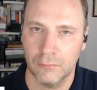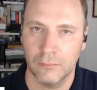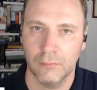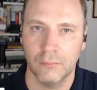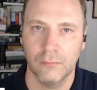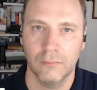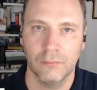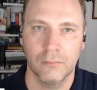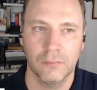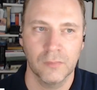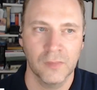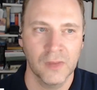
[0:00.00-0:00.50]

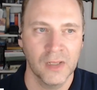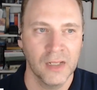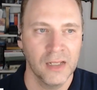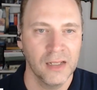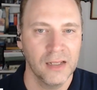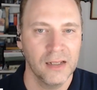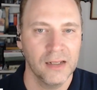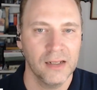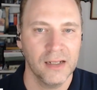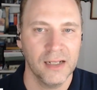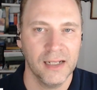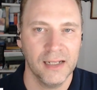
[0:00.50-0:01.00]
Mm-hmm.
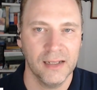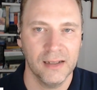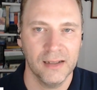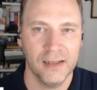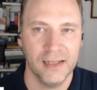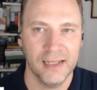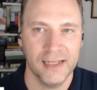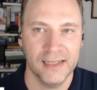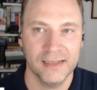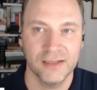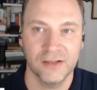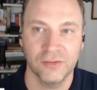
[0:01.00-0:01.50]

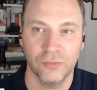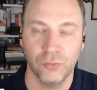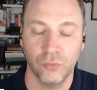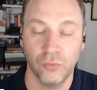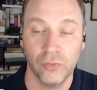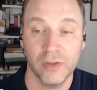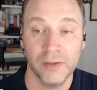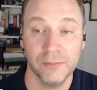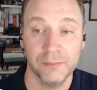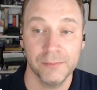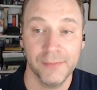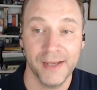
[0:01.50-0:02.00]
And
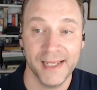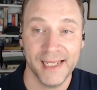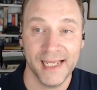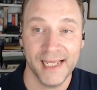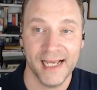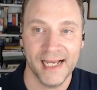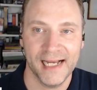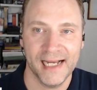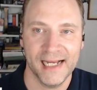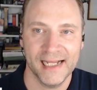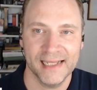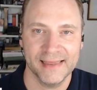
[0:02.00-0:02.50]
we
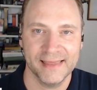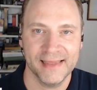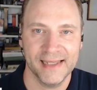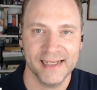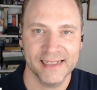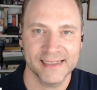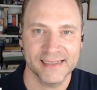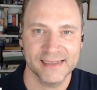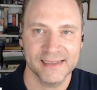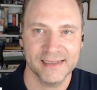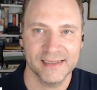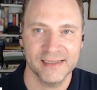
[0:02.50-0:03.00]
may add
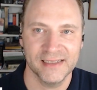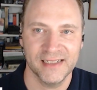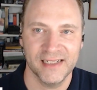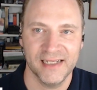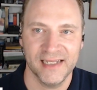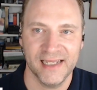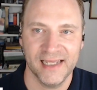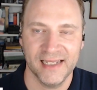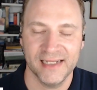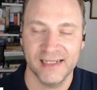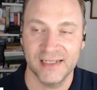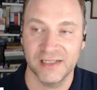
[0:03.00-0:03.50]
that
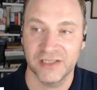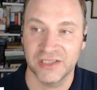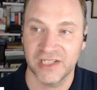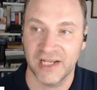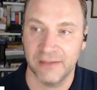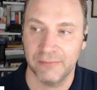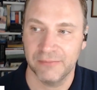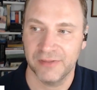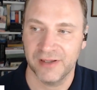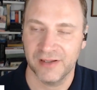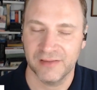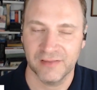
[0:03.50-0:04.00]
hidden
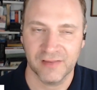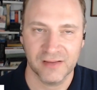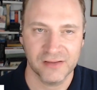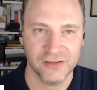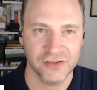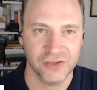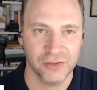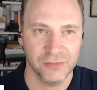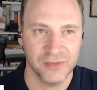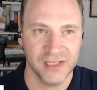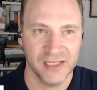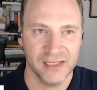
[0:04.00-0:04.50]
champions
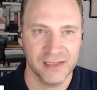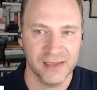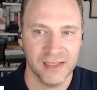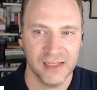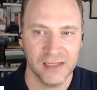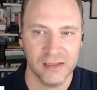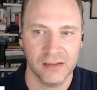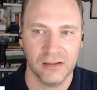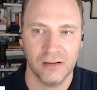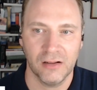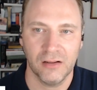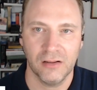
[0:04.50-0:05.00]
in Germany,
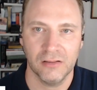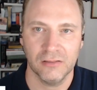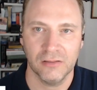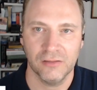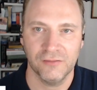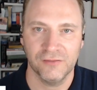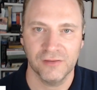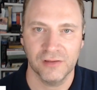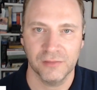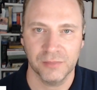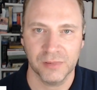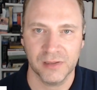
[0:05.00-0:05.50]
they're all
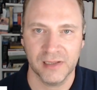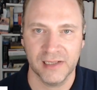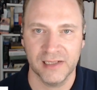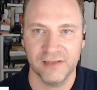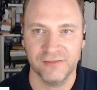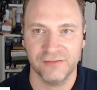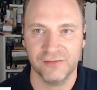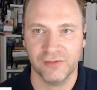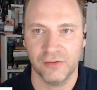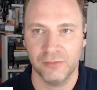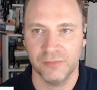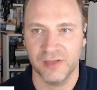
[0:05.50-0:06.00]
over the
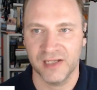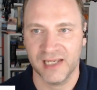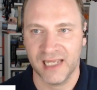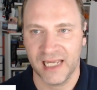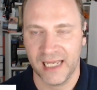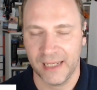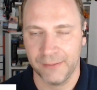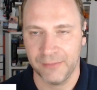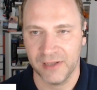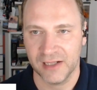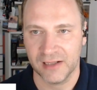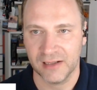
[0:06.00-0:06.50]
place, from the
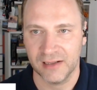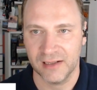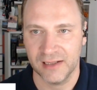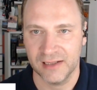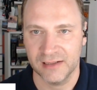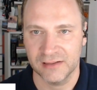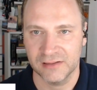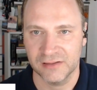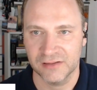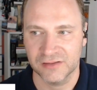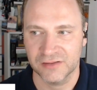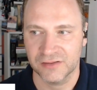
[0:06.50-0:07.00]
chemical
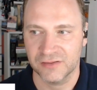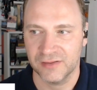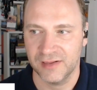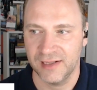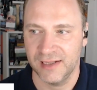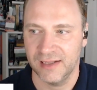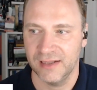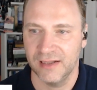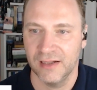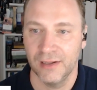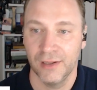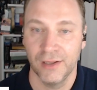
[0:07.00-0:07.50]

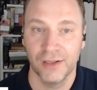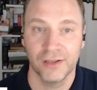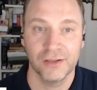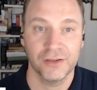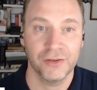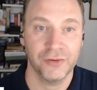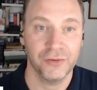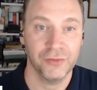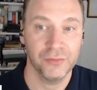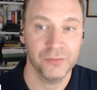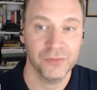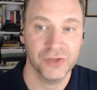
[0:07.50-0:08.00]
industry
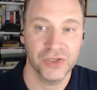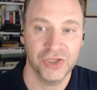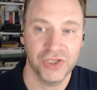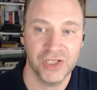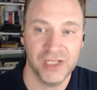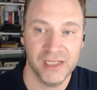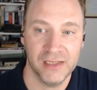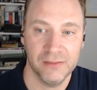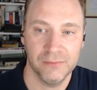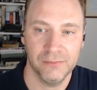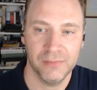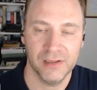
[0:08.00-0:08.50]
to
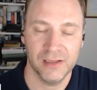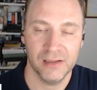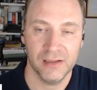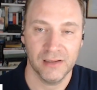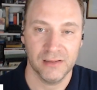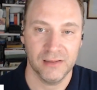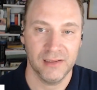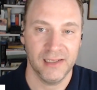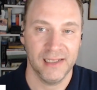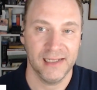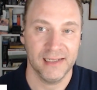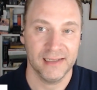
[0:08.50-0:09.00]
machine
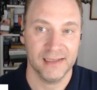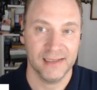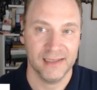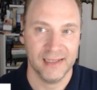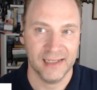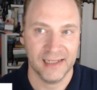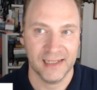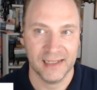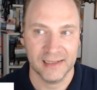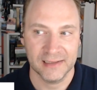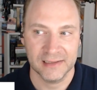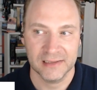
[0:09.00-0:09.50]
building,
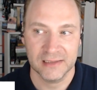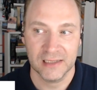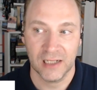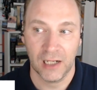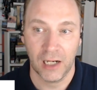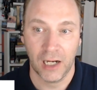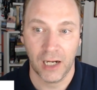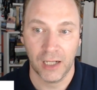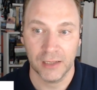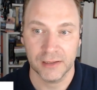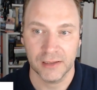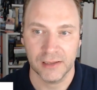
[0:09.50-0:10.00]
digging
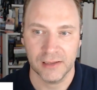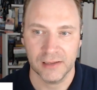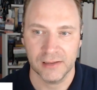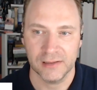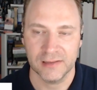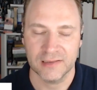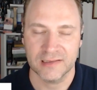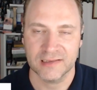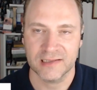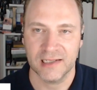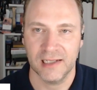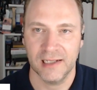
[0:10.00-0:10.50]

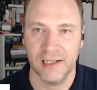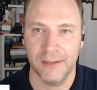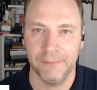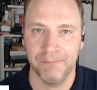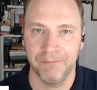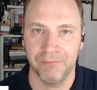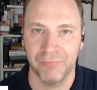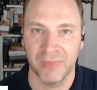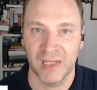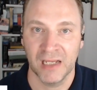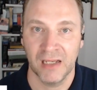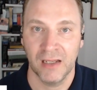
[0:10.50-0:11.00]
tunnels, for